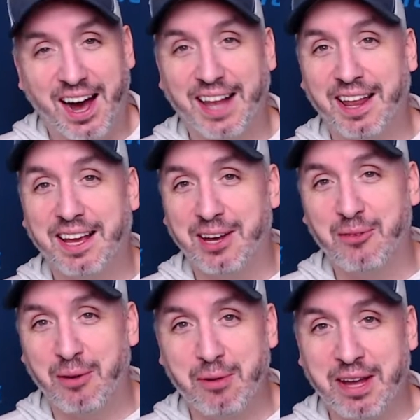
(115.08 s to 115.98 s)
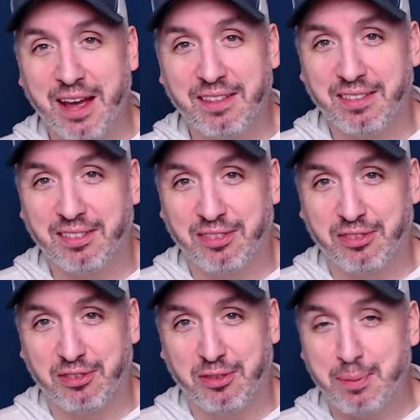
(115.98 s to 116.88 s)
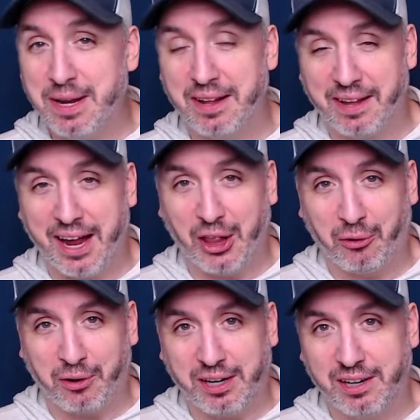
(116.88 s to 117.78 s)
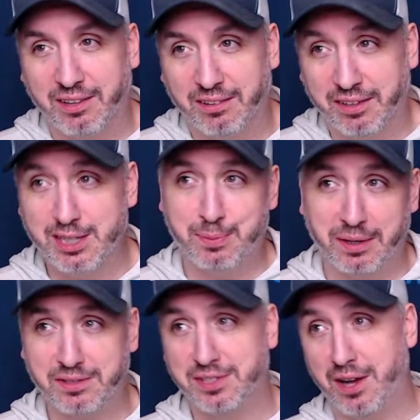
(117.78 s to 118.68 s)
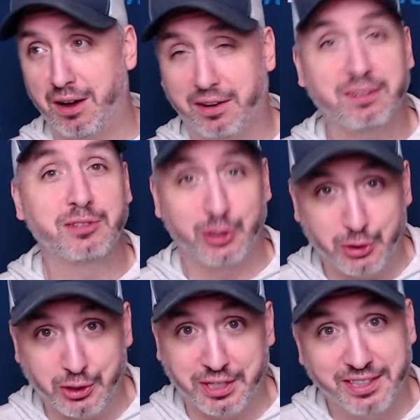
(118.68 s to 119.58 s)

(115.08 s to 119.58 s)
I like it when we get the peanut gallery. These picks suck. Good.